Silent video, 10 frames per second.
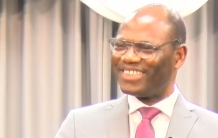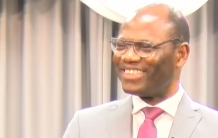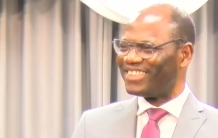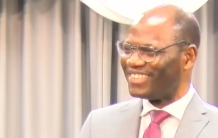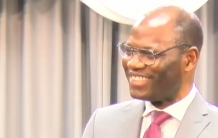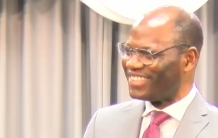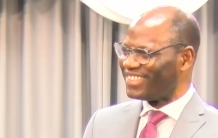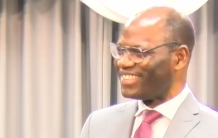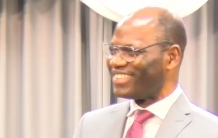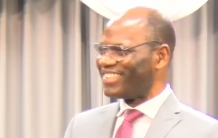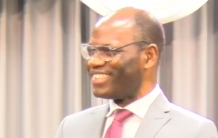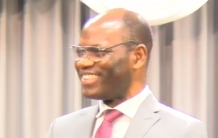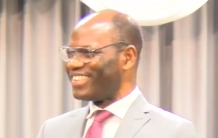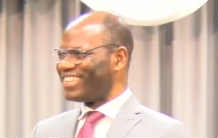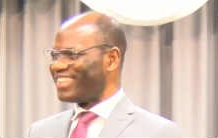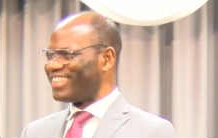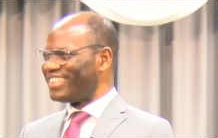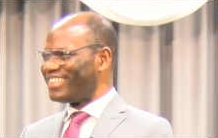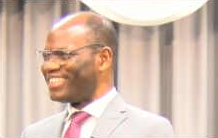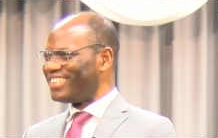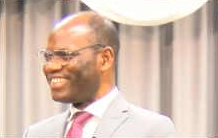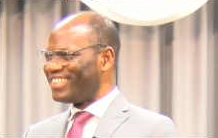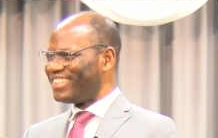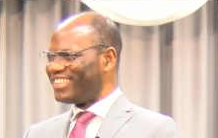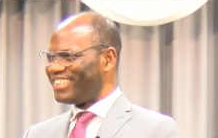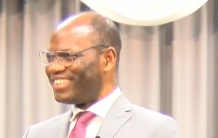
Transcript: [no speech]